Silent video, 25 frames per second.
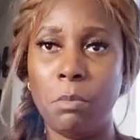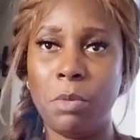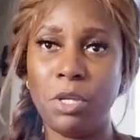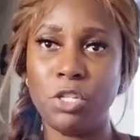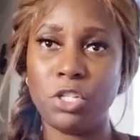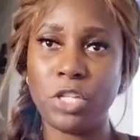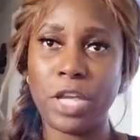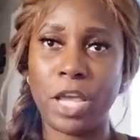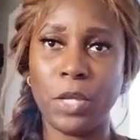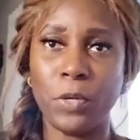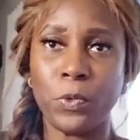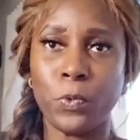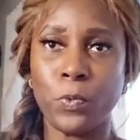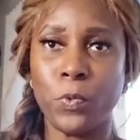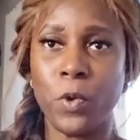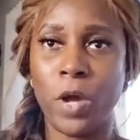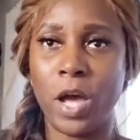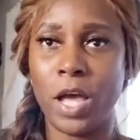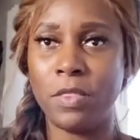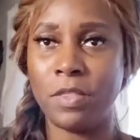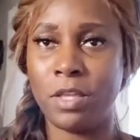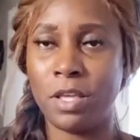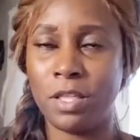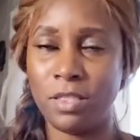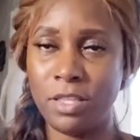much I grew
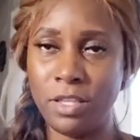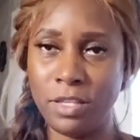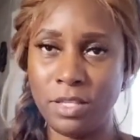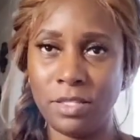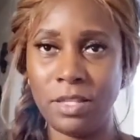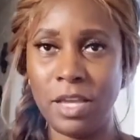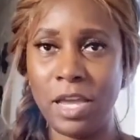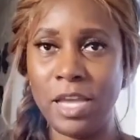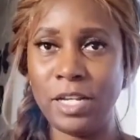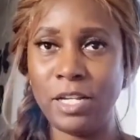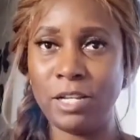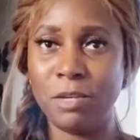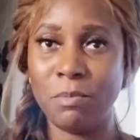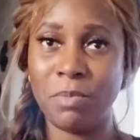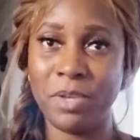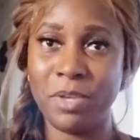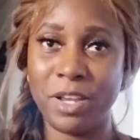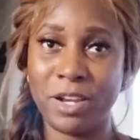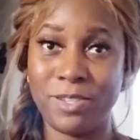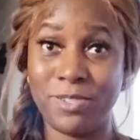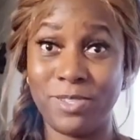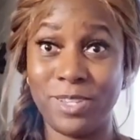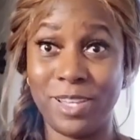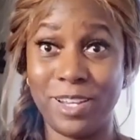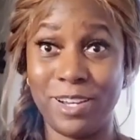on this side
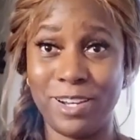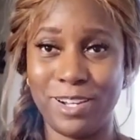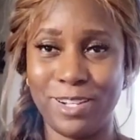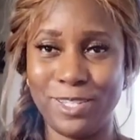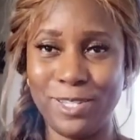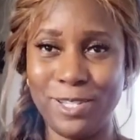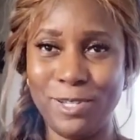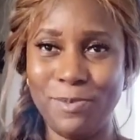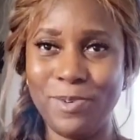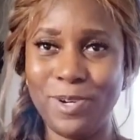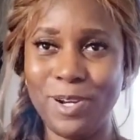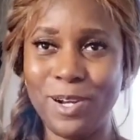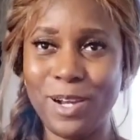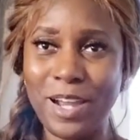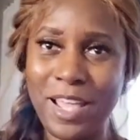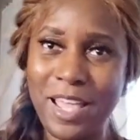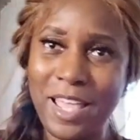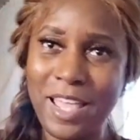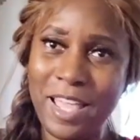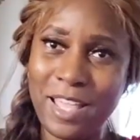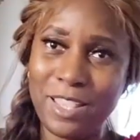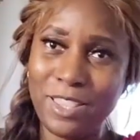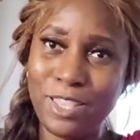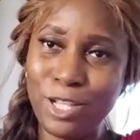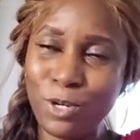compared to in October,
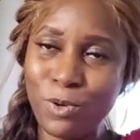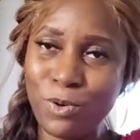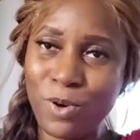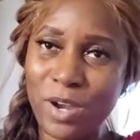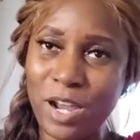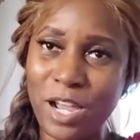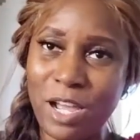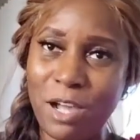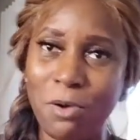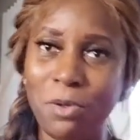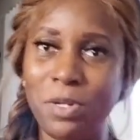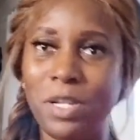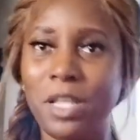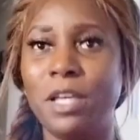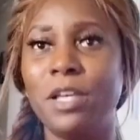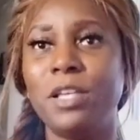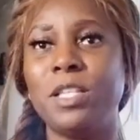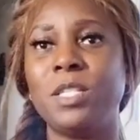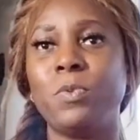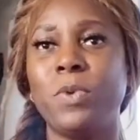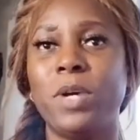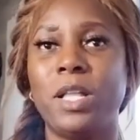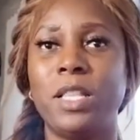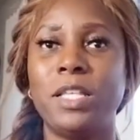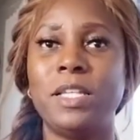the crown
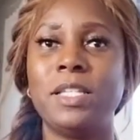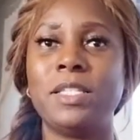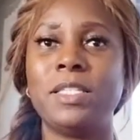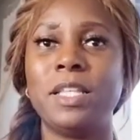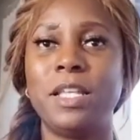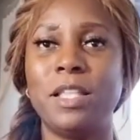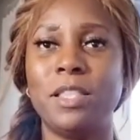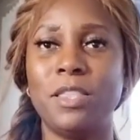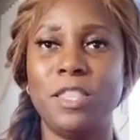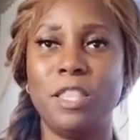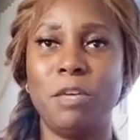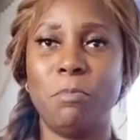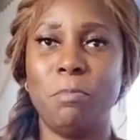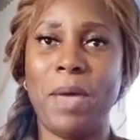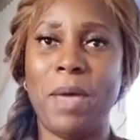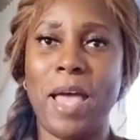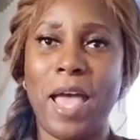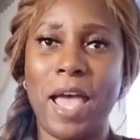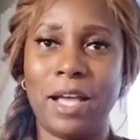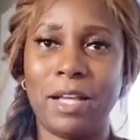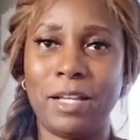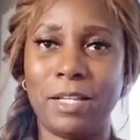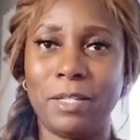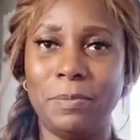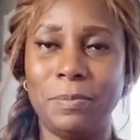as well as the
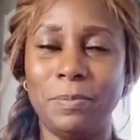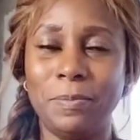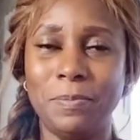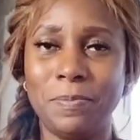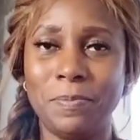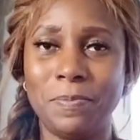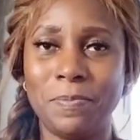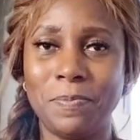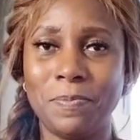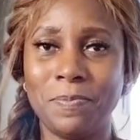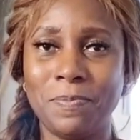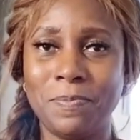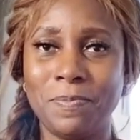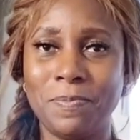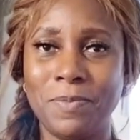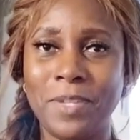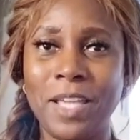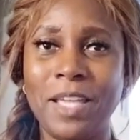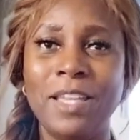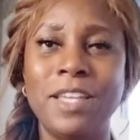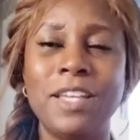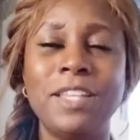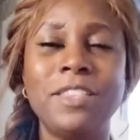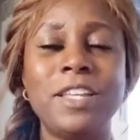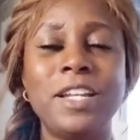back.
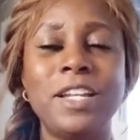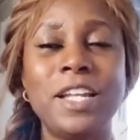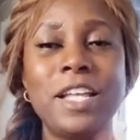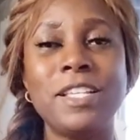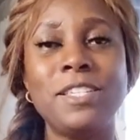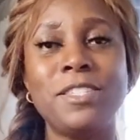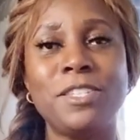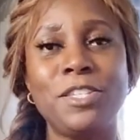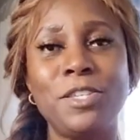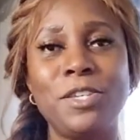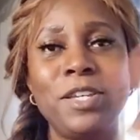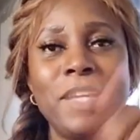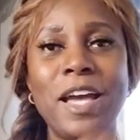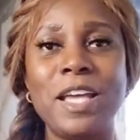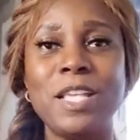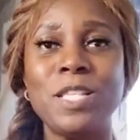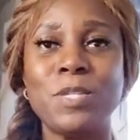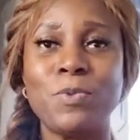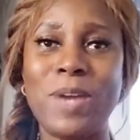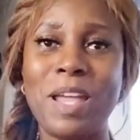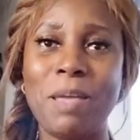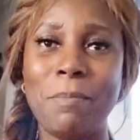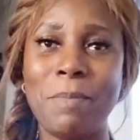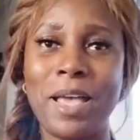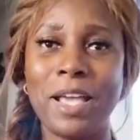And then I'll see you guys
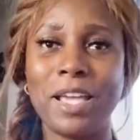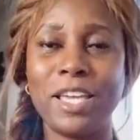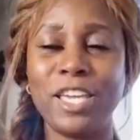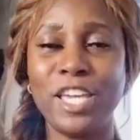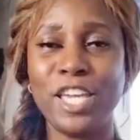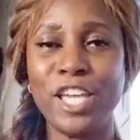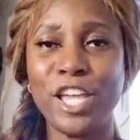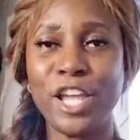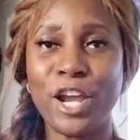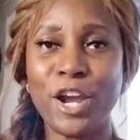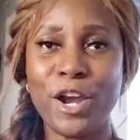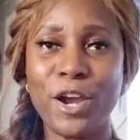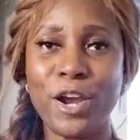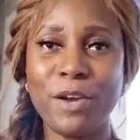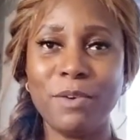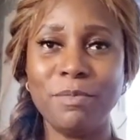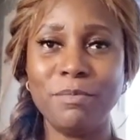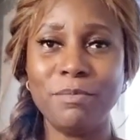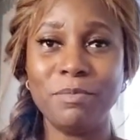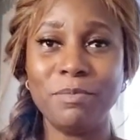right back here